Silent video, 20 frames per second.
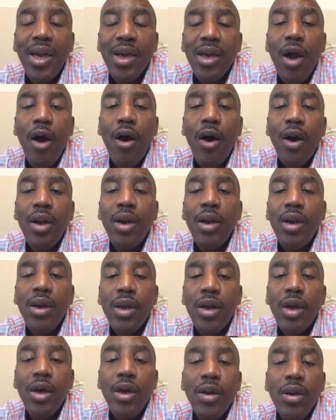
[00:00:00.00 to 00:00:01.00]
God.
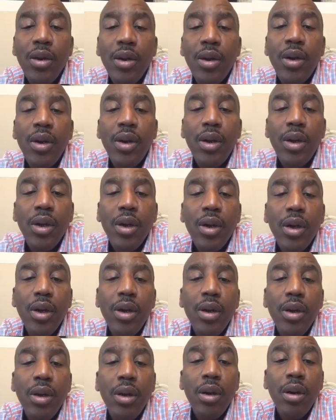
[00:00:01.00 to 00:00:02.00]
Good. Good.